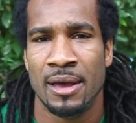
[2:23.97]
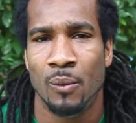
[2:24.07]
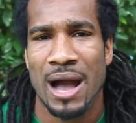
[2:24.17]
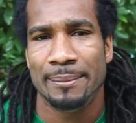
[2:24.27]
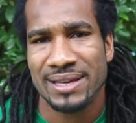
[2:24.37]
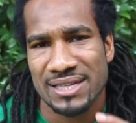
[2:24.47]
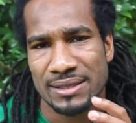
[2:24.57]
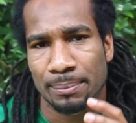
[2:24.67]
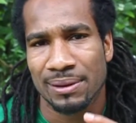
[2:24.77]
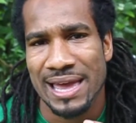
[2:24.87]
Why? Because the
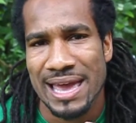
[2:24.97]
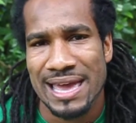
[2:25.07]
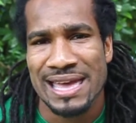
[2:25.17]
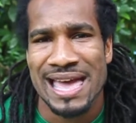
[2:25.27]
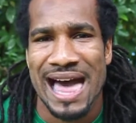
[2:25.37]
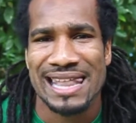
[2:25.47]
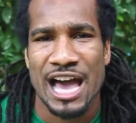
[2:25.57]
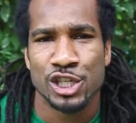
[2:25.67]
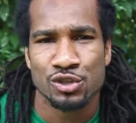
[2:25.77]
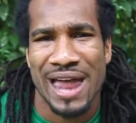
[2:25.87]
plan
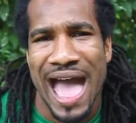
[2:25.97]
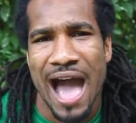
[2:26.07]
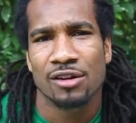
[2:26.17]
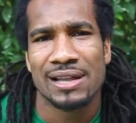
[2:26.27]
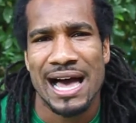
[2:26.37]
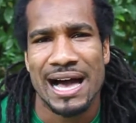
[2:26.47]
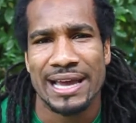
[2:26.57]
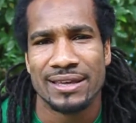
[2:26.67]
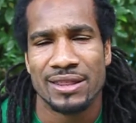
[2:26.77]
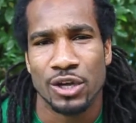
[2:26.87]
allows you to
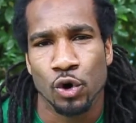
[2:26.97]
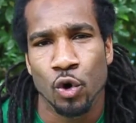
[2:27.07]
outline the